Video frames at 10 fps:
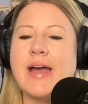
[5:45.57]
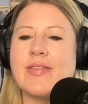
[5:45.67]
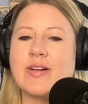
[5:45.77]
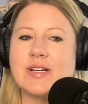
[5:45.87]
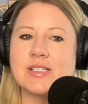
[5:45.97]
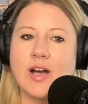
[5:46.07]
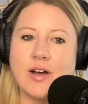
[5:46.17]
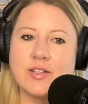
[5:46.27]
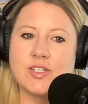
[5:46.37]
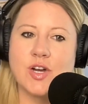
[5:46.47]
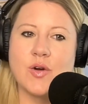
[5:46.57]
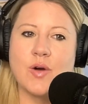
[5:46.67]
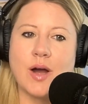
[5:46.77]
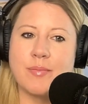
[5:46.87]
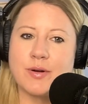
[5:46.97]
There is also
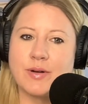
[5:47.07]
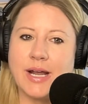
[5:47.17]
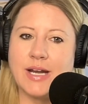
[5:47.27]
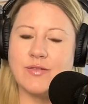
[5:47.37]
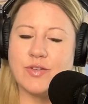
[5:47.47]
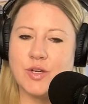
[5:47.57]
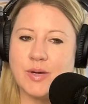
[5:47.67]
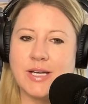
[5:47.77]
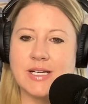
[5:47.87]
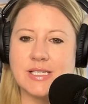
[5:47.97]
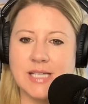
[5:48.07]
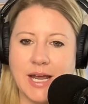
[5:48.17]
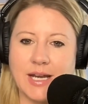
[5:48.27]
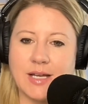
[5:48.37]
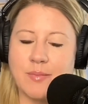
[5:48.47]
a parade viewing
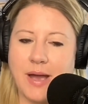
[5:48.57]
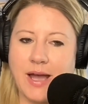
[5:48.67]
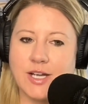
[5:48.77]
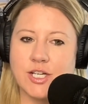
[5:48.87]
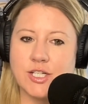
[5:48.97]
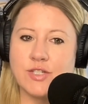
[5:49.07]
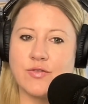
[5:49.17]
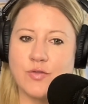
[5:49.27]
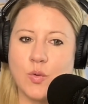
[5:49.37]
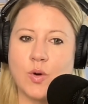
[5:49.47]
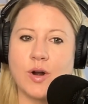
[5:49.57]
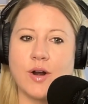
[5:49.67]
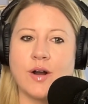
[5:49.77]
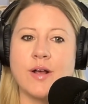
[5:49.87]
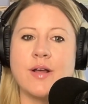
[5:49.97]
dining package
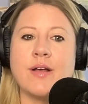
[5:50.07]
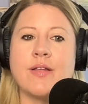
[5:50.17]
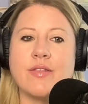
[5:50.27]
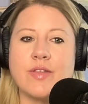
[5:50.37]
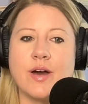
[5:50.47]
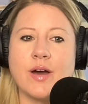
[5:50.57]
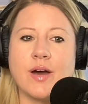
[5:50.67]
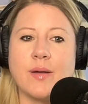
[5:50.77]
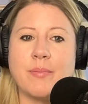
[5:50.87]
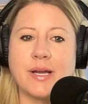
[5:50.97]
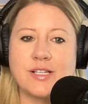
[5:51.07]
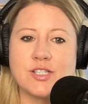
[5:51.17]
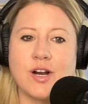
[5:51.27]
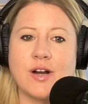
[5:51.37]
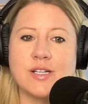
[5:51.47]
for the
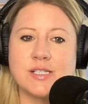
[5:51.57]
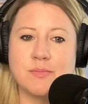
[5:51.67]
Pixar.